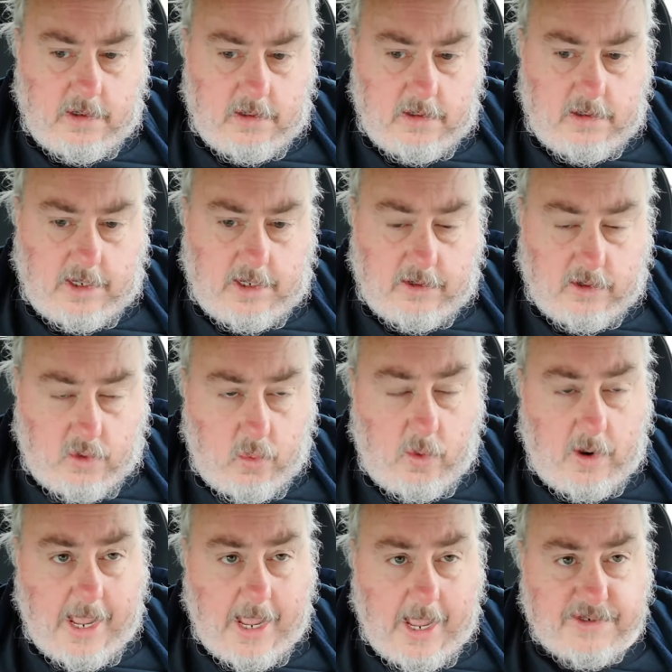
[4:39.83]
and
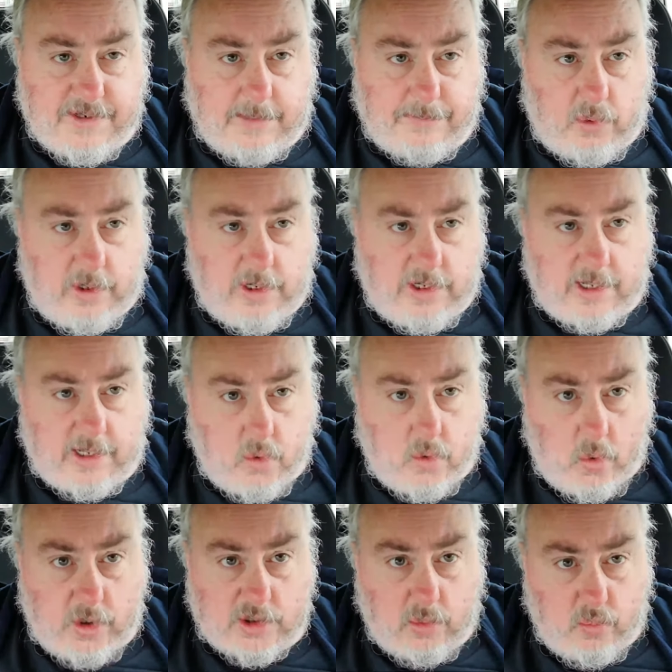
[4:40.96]
what happens to the bully is that
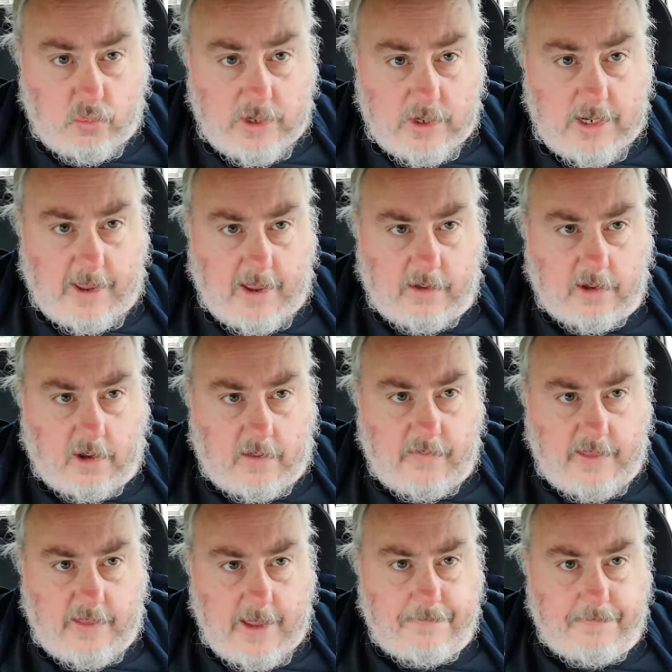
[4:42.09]
curse will rebound on
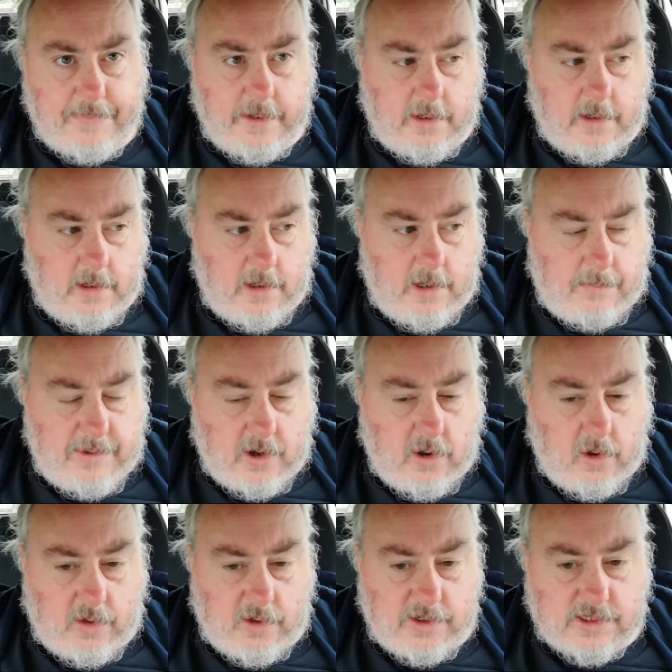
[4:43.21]
them
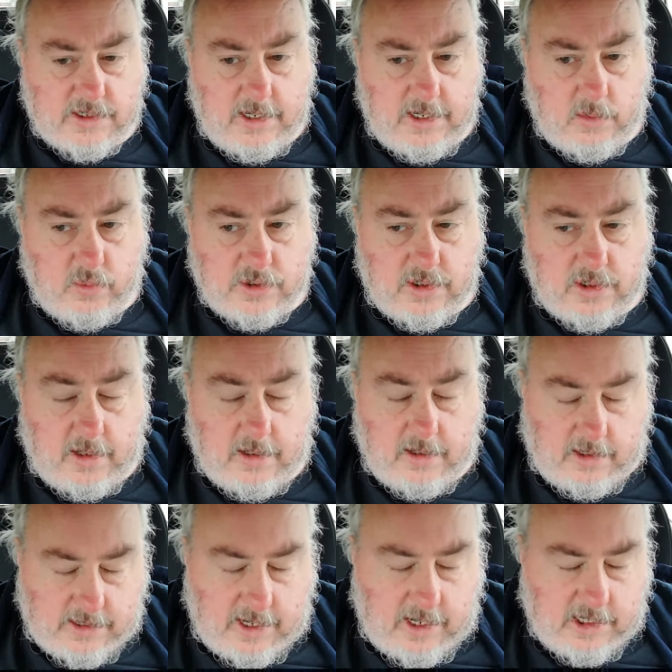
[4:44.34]
because it was, I'll
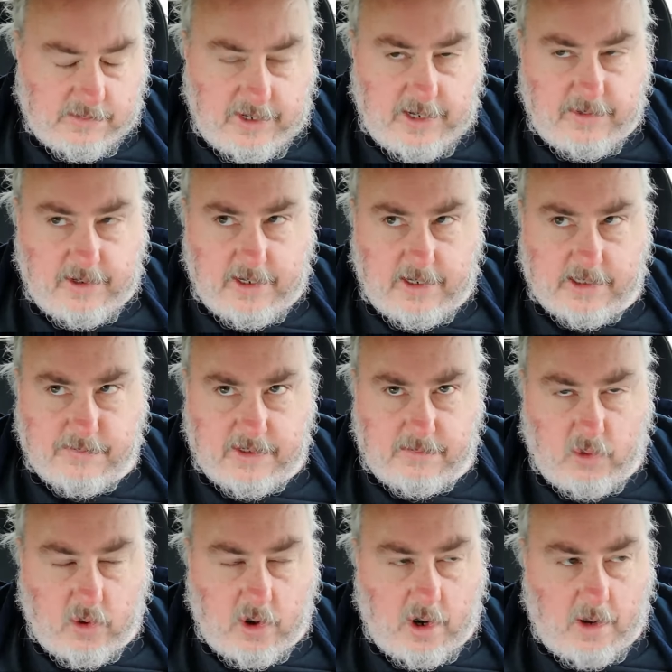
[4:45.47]
explain it's a bit
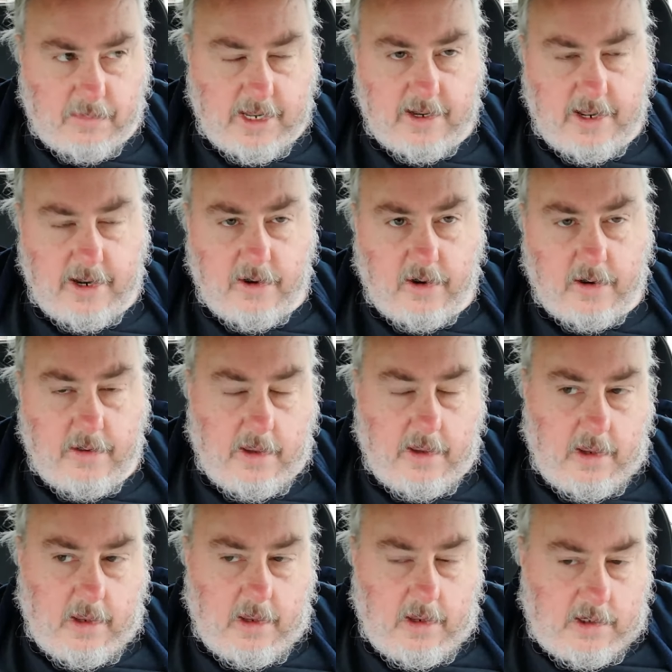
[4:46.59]
more complicated later on.
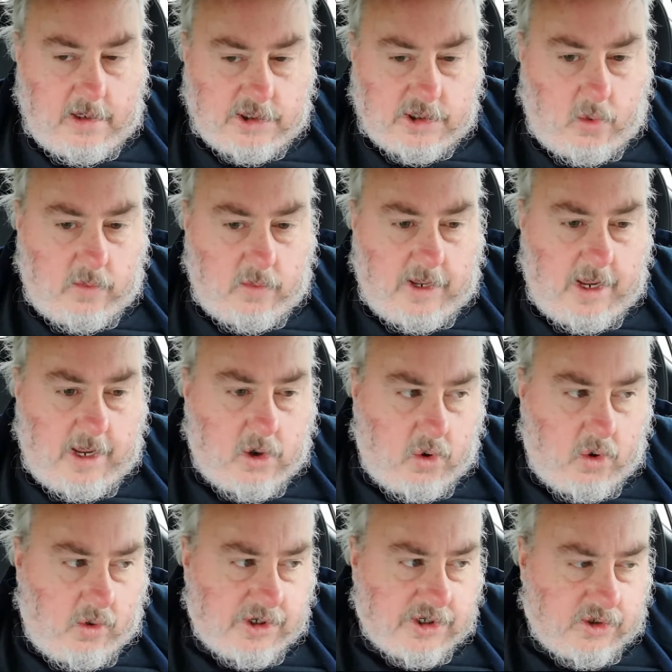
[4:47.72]
So a
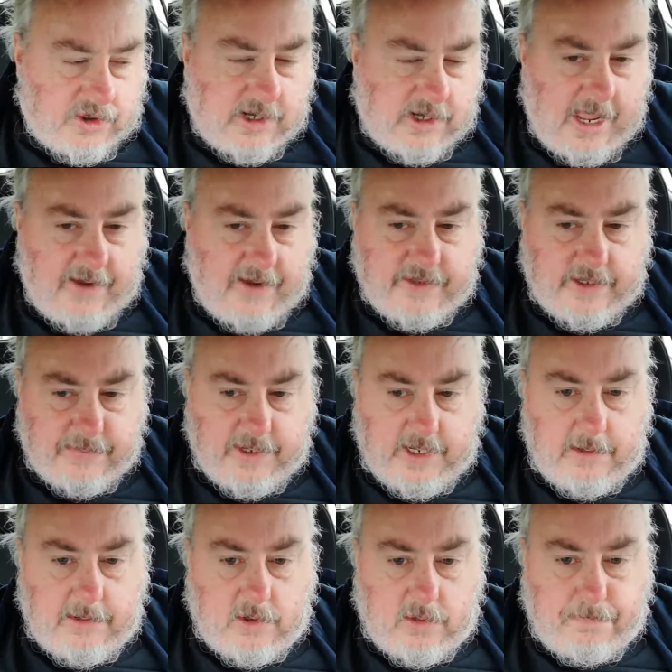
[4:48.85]
curse doesn't have to
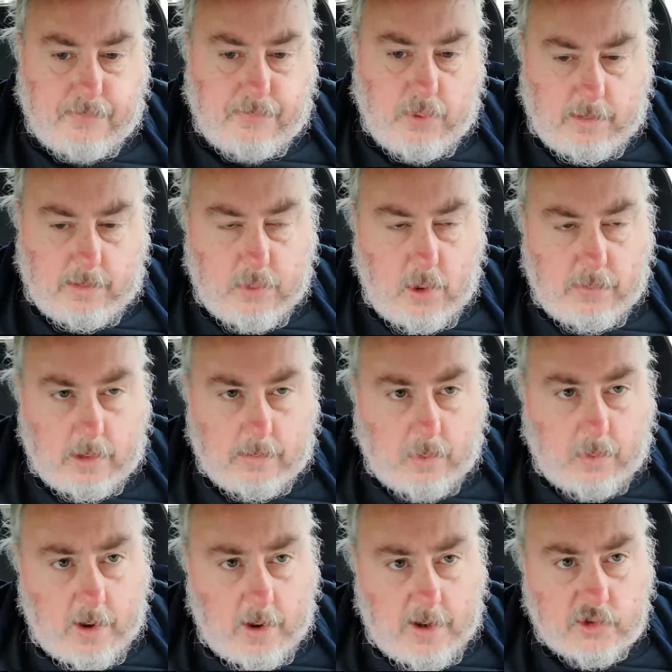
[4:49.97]
be bubble, bubble,
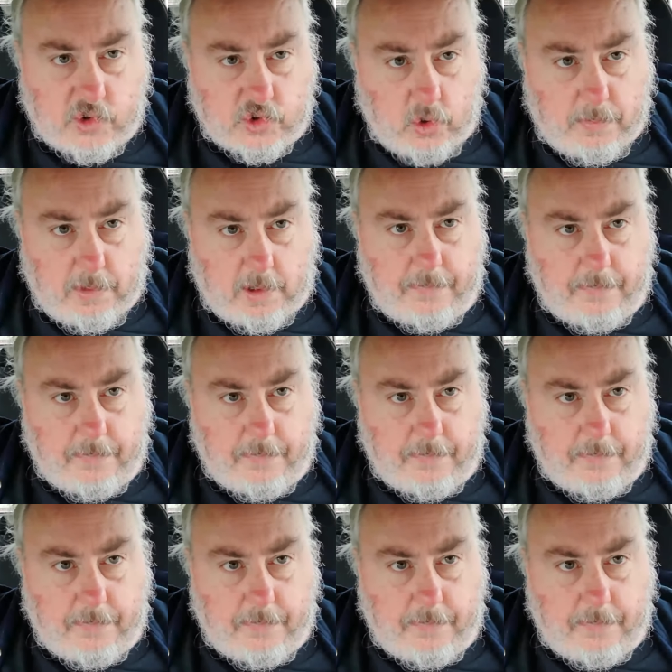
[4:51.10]
boil and trouble.